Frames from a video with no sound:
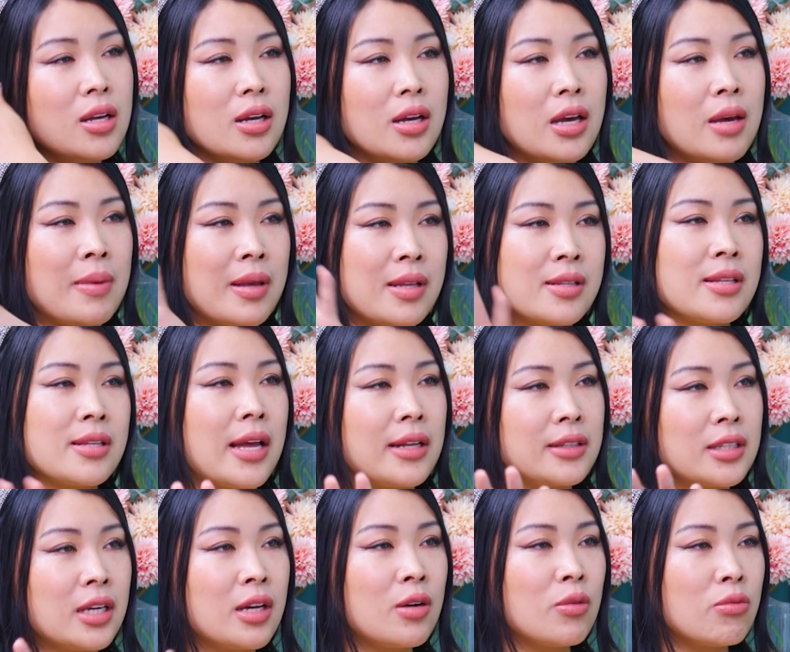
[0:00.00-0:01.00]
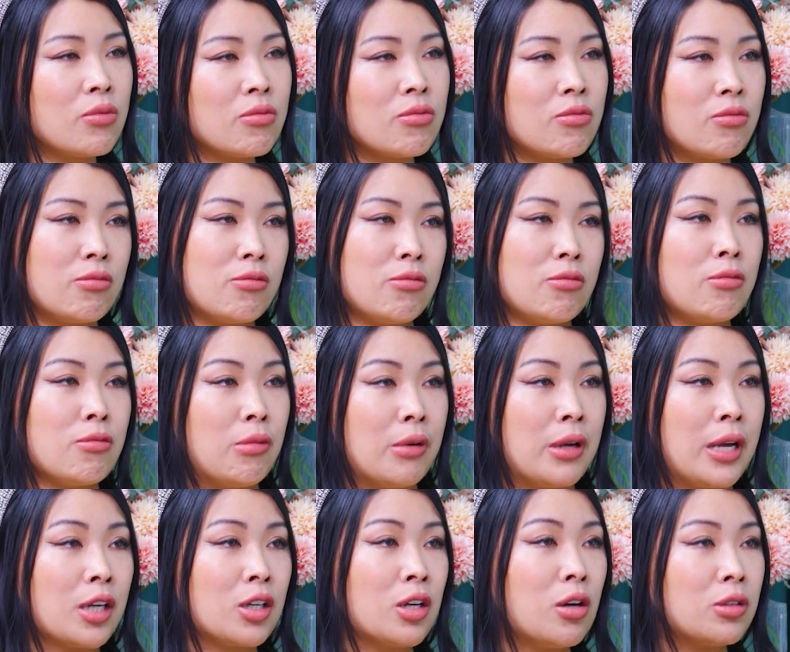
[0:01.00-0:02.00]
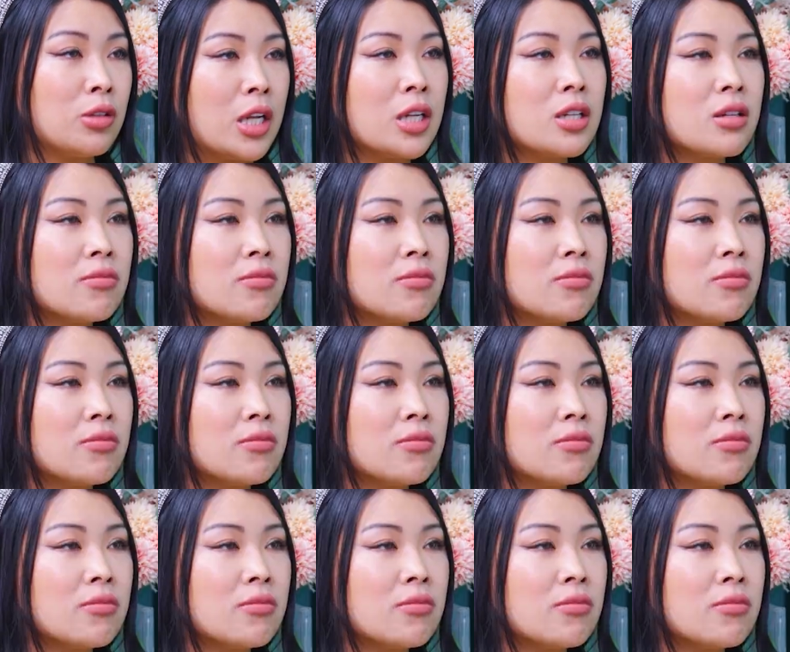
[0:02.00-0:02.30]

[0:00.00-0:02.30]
it means that we are golden.